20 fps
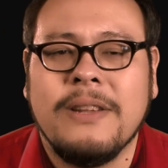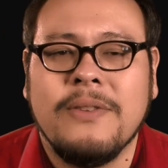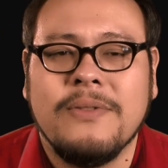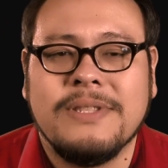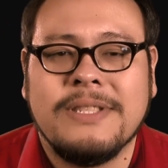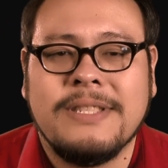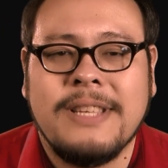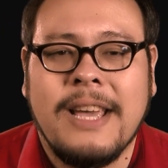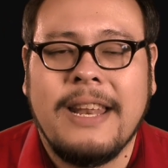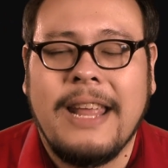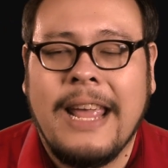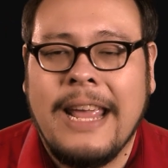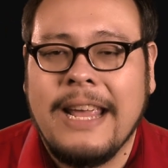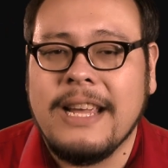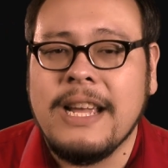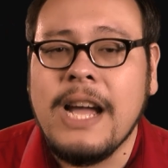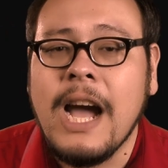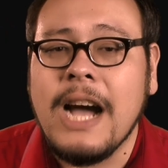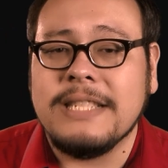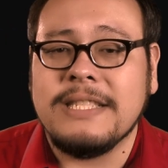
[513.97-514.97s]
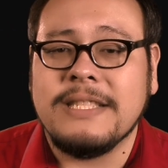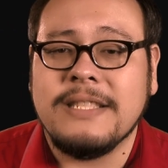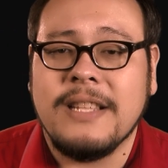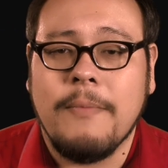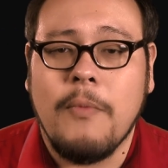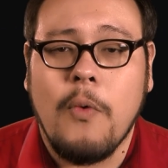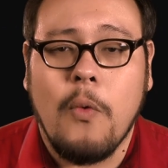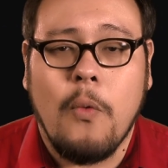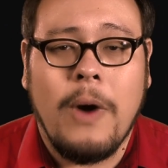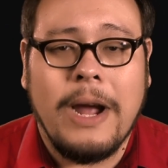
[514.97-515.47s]
to set a
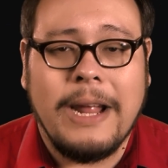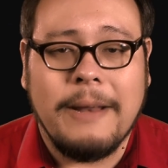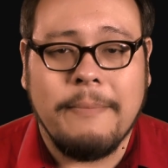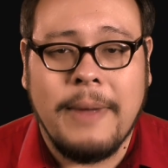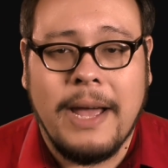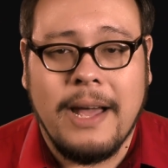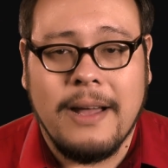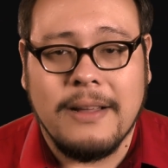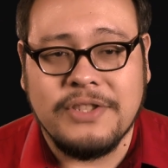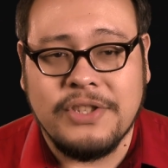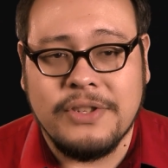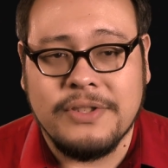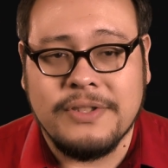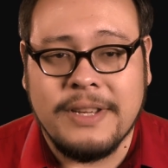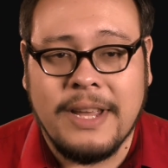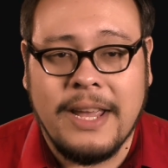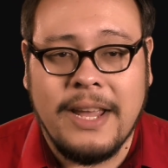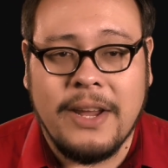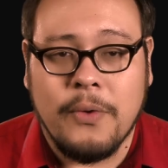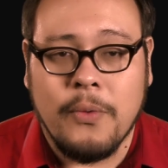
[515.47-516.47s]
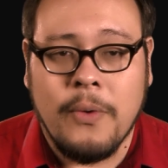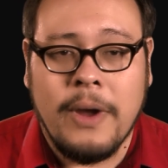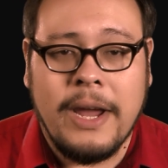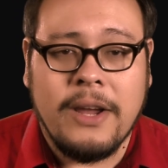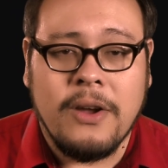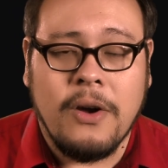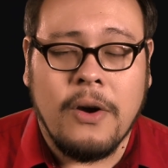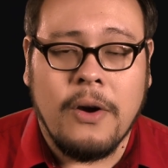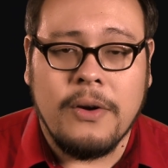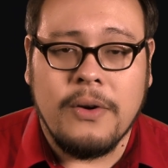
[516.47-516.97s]
custom white balance using a gray
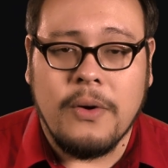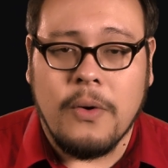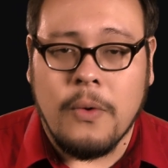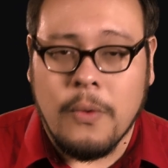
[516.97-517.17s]
card